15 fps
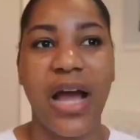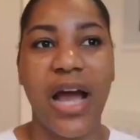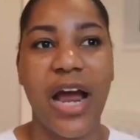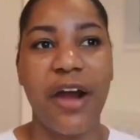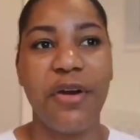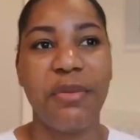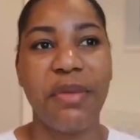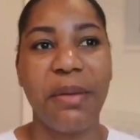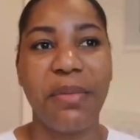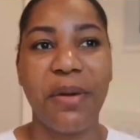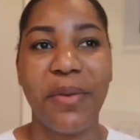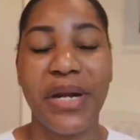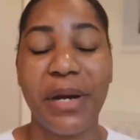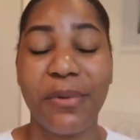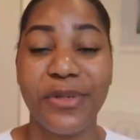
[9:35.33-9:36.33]
I remember
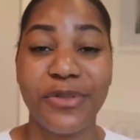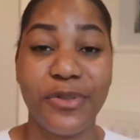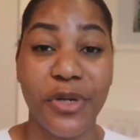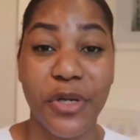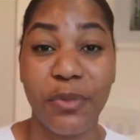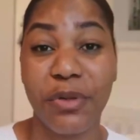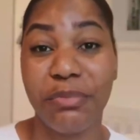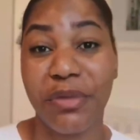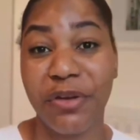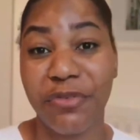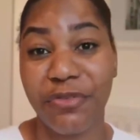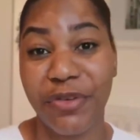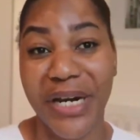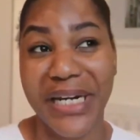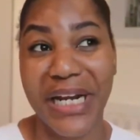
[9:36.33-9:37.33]
when I was talking with my
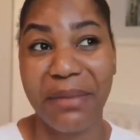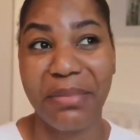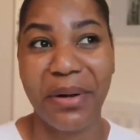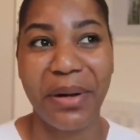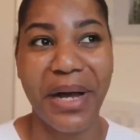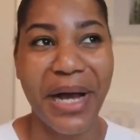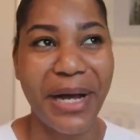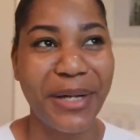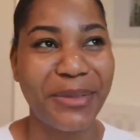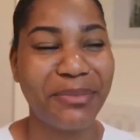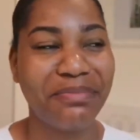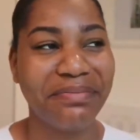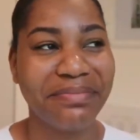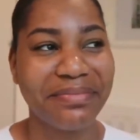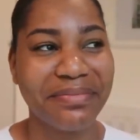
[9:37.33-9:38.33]
friend about how
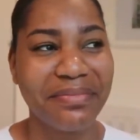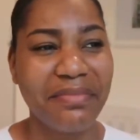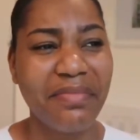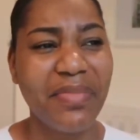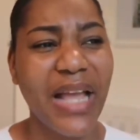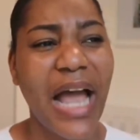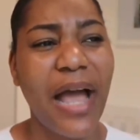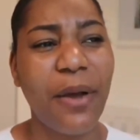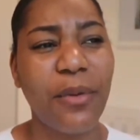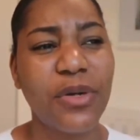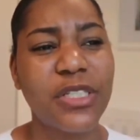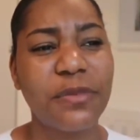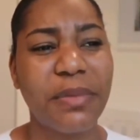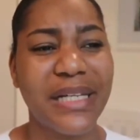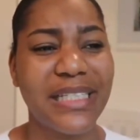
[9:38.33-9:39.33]
I
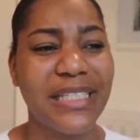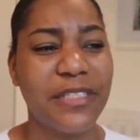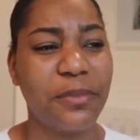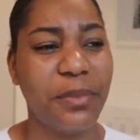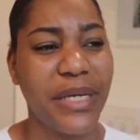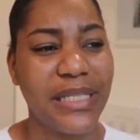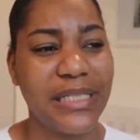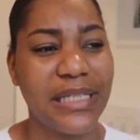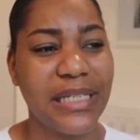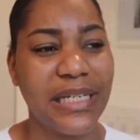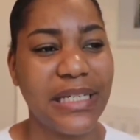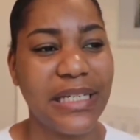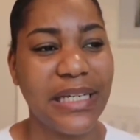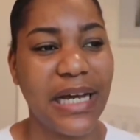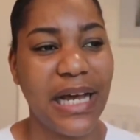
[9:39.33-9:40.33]
was participating
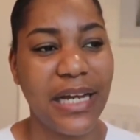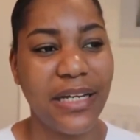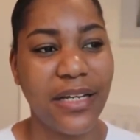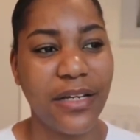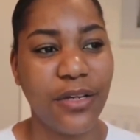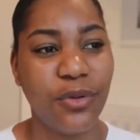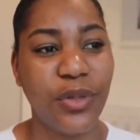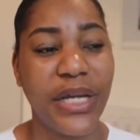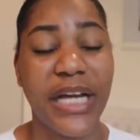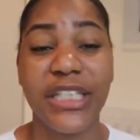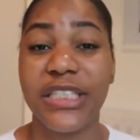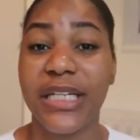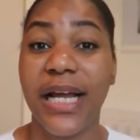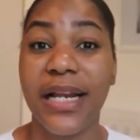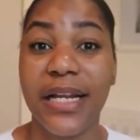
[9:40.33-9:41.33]
in the Hallelujah
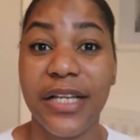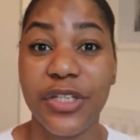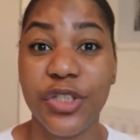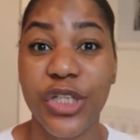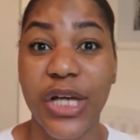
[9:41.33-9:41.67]
Challenge,